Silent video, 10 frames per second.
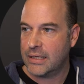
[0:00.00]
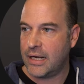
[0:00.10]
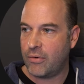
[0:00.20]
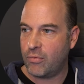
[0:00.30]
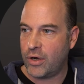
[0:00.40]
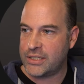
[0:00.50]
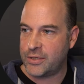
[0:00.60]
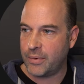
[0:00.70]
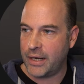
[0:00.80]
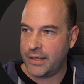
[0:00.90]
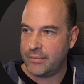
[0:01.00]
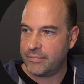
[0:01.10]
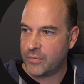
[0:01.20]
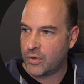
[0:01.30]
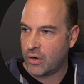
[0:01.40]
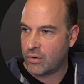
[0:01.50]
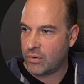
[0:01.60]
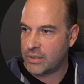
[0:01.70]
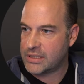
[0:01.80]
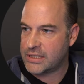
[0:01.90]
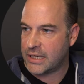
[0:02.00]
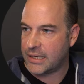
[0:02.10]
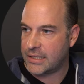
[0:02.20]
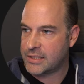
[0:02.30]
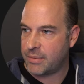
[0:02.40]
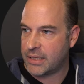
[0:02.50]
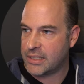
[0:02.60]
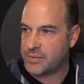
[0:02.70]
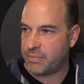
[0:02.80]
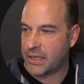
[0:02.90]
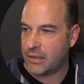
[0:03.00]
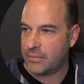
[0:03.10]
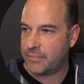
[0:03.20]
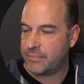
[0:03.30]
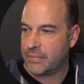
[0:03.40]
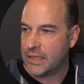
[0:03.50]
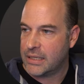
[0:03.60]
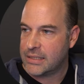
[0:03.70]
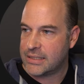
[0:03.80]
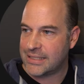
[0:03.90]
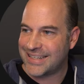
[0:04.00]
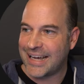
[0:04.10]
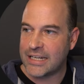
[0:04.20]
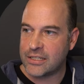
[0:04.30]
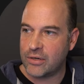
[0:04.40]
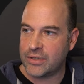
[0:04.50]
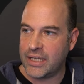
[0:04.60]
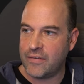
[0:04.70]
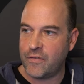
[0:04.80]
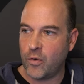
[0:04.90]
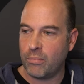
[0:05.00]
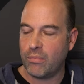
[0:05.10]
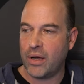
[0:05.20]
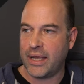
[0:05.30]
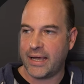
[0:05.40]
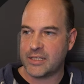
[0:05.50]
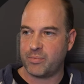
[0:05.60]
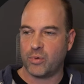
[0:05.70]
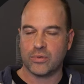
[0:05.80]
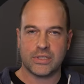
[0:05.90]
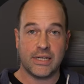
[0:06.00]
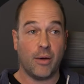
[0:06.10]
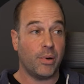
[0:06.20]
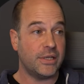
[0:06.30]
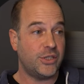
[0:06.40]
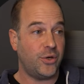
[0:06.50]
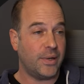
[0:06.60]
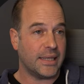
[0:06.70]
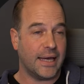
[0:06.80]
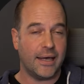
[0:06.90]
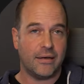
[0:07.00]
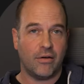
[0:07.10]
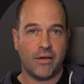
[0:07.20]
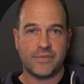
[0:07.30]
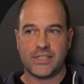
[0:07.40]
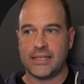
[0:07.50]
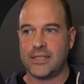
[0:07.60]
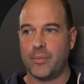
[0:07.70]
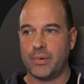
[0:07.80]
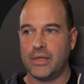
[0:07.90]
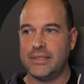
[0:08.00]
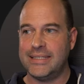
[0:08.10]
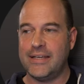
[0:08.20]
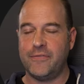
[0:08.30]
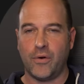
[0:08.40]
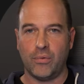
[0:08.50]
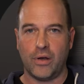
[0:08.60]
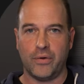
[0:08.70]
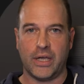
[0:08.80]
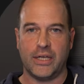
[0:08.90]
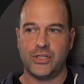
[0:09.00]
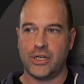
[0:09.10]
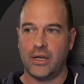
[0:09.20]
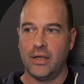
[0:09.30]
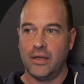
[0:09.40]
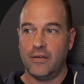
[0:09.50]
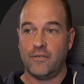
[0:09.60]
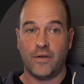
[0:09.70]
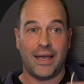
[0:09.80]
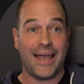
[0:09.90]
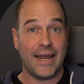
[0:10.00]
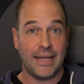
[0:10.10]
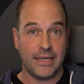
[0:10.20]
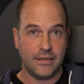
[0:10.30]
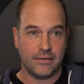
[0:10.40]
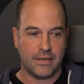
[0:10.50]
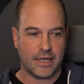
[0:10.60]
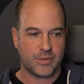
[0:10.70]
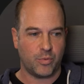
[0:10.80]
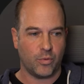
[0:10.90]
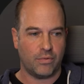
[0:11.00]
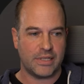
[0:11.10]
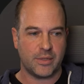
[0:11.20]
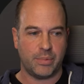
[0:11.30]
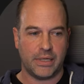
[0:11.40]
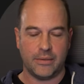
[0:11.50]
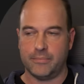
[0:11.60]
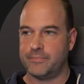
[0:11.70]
Now right away, you can't quite see it. Let's make this bigger. It says catalog default my exports. Now by doing that, I've set up a default location for any export recipe.